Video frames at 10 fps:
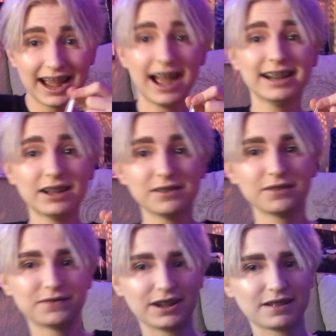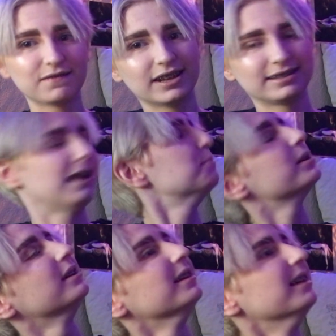I downloaded fucking FaceApp,
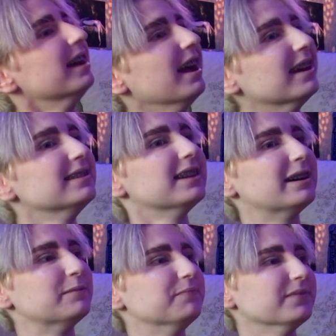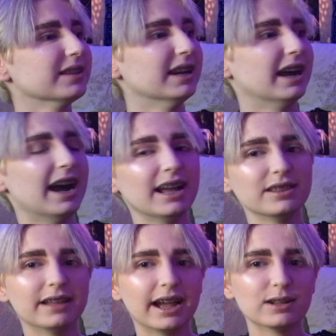and um, I
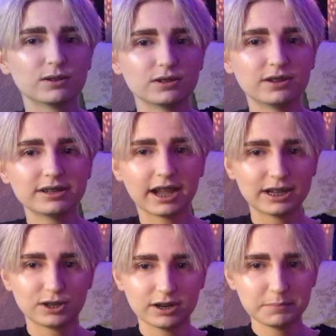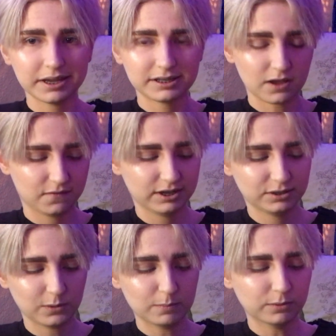I looked. I turned myself
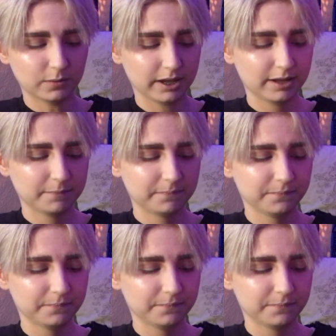into a boy.